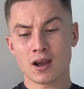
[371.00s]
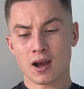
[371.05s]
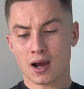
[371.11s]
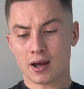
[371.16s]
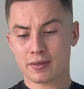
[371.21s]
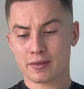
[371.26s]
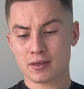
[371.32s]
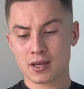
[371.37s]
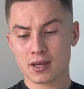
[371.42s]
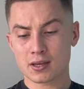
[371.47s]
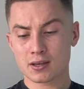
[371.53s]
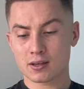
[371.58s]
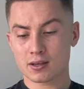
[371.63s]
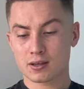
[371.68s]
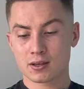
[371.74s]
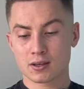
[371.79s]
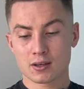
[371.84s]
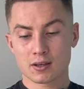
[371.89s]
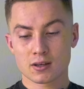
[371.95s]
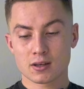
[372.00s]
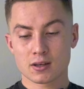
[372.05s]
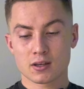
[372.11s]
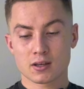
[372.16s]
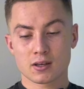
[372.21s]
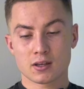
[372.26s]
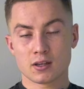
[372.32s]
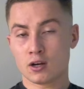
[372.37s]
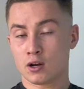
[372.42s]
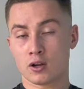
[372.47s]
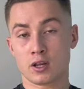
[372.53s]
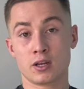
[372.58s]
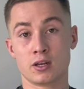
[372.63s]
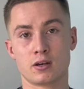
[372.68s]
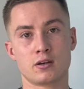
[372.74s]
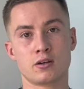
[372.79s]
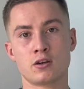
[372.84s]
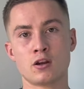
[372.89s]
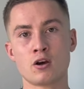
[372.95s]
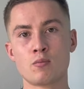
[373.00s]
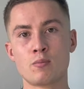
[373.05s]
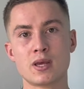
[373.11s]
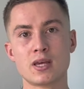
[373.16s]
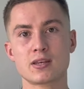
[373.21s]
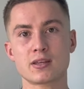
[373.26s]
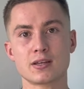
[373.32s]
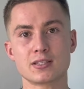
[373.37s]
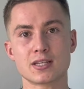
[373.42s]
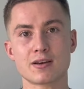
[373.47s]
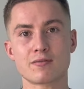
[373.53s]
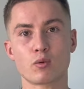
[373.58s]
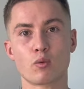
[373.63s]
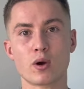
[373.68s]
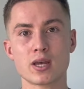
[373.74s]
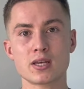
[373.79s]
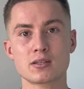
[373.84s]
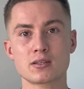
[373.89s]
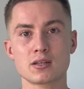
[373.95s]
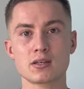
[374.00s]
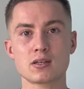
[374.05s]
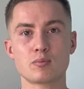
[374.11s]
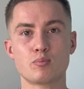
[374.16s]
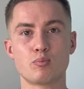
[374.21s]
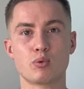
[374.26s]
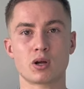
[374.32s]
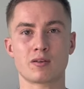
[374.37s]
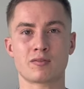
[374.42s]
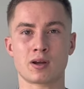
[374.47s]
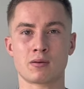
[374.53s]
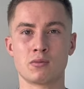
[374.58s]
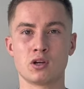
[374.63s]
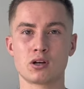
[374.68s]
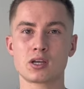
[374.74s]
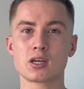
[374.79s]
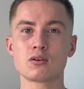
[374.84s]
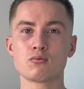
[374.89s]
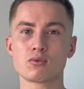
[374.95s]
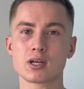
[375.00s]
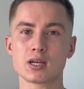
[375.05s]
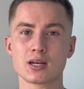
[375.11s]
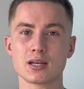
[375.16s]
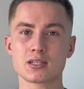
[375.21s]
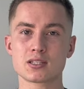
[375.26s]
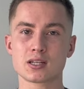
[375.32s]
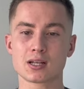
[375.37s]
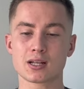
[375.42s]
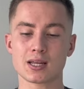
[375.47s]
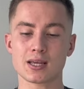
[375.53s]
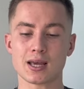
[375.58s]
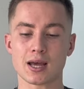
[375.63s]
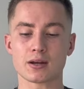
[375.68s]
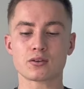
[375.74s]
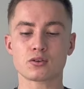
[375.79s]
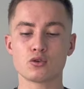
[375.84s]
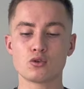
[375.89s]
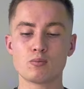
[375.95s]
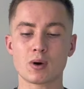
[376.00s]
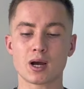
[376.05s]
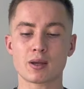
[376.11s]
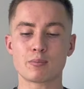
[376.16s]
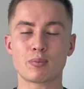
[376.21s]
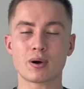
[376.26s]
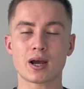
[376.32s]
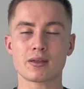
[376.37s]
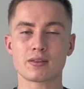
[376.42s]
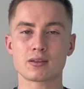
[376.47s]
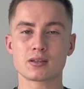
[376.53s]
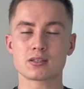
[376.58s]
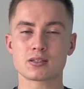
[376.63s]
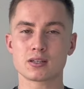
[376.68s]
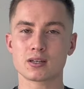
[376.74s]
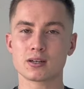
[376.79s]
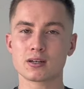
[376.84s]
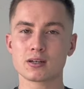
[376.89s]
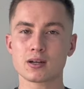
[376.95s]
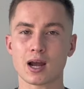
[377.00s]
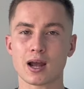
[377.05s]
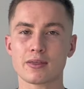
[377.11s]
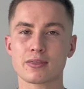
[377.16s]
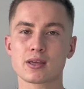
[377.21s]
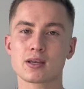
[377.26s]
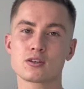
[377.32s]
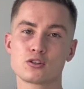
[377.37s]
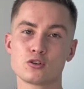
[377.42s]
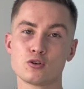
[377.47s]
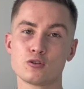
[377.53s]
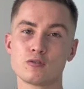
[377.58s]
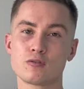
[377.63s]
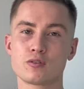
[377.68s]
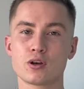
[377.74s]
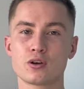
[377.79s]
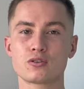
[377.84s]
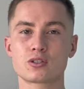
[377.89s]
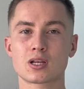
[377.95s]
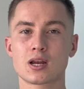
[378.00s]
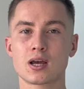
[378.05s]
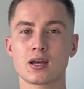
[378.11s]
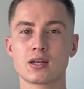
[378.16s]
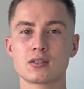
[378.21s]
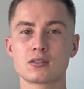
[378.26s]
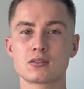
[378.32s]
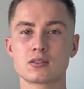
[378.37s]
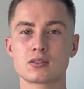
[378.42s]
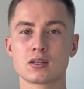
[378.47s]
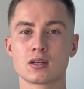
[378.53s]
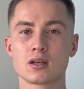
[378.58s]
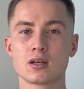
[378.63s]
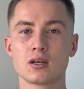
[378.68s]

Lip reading: I think, you know, no meeting is ever wasted, but if I'm looking realistically at who might buy this year, I think 2 of those clients